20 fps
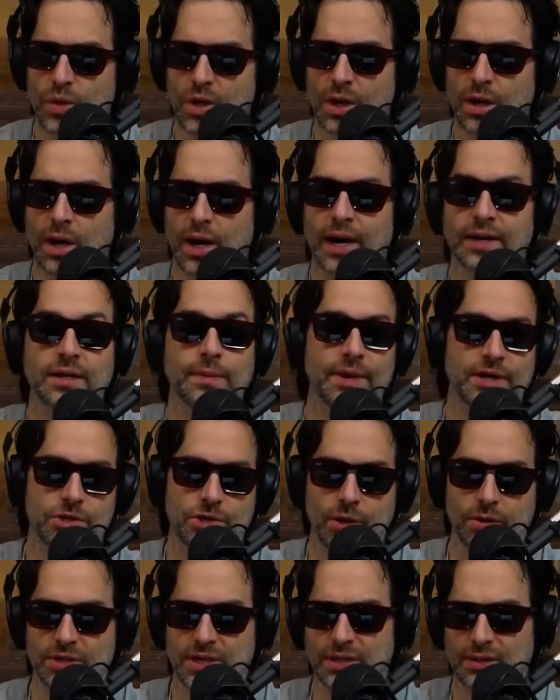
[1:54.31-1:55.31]
uh, I did my
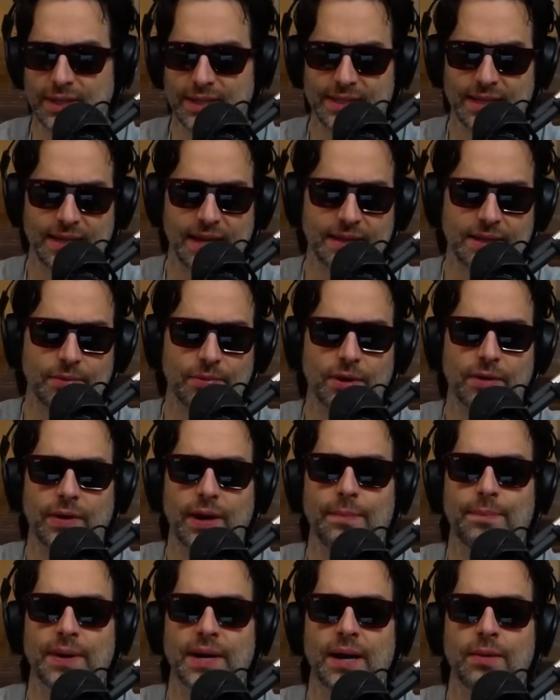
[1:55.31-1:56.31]
shows, and I'll get to that. They were
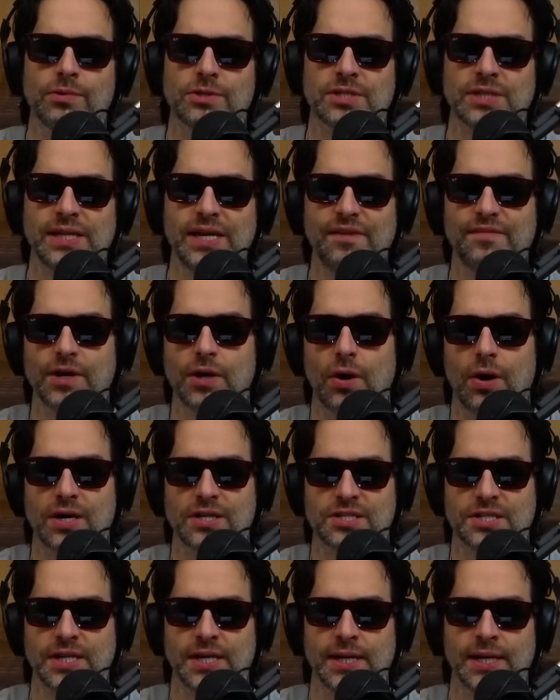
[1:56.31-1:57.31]
great. But I was leaving
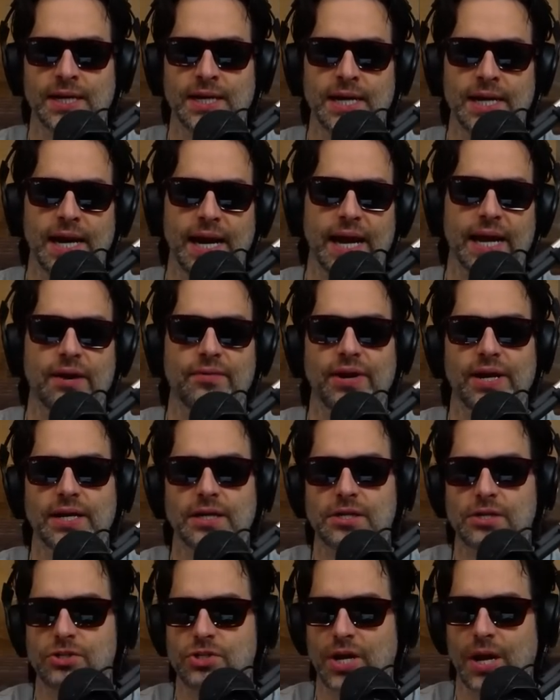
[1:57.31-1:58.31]
Austin, and I ran
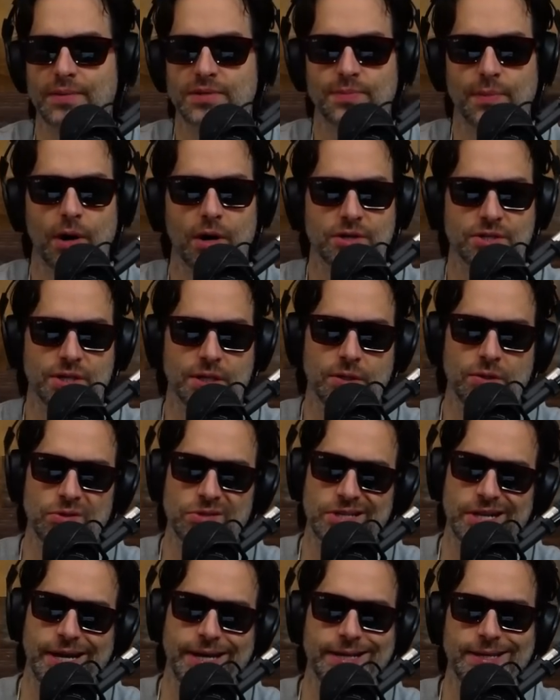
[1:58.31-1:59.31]
into James Marsden,
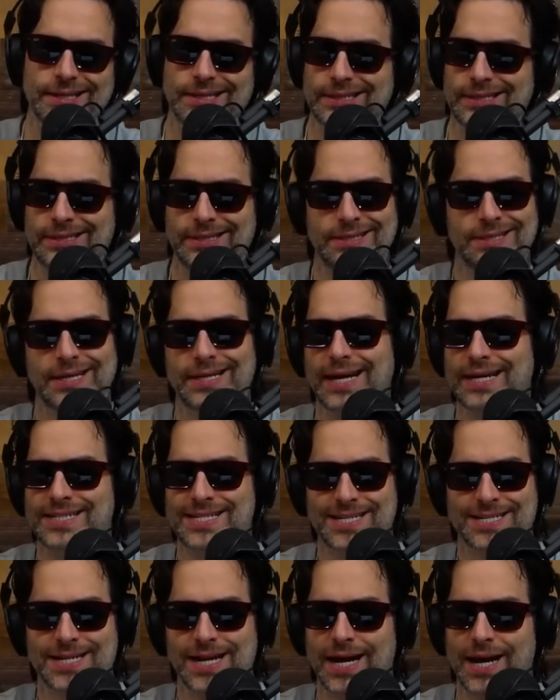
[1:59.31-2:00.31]
who's like the
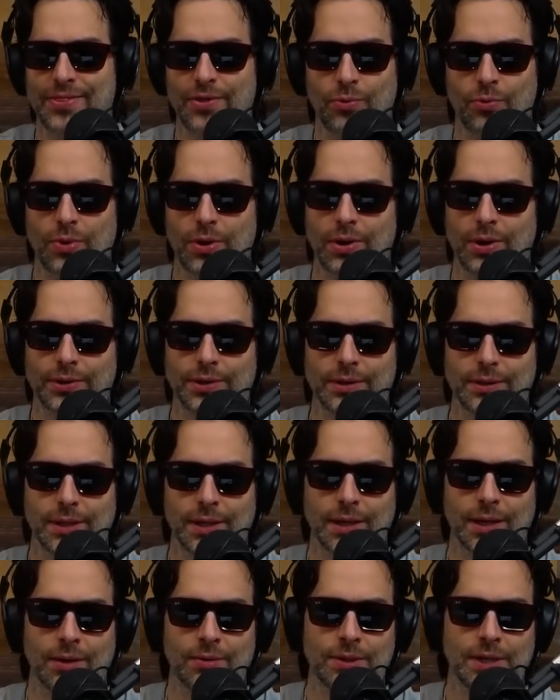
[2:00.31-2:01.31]
nicest guy in the world,
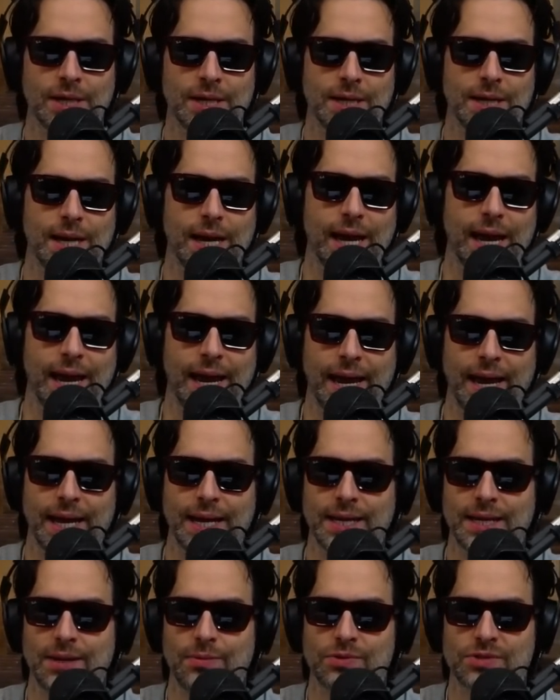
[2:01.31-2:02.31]
you know?
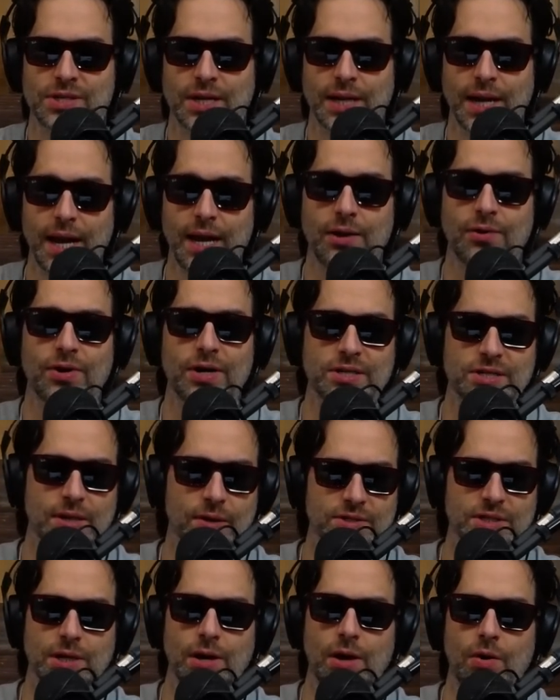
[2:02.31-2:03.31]
And he was like, "Hey, Chris," and
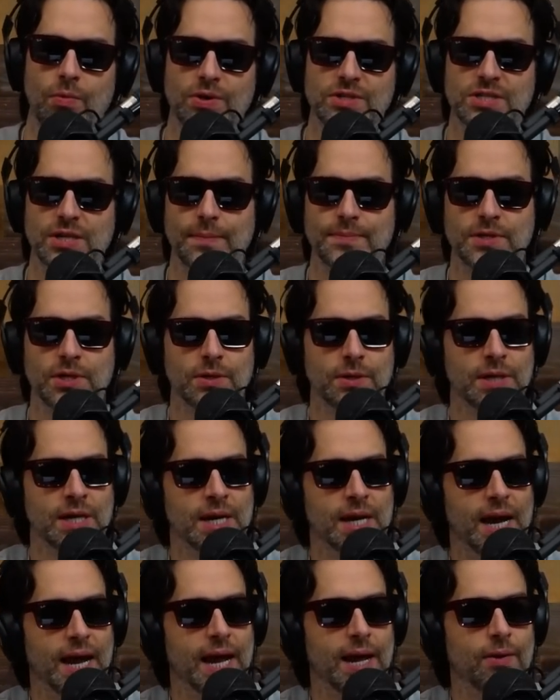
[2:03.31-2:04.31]
I was like, "Oh, what's up, dude?"
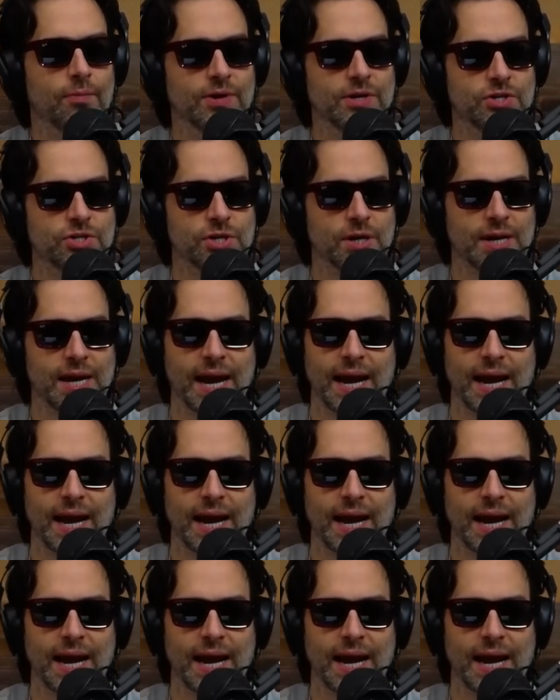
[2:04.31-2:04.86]
And we shook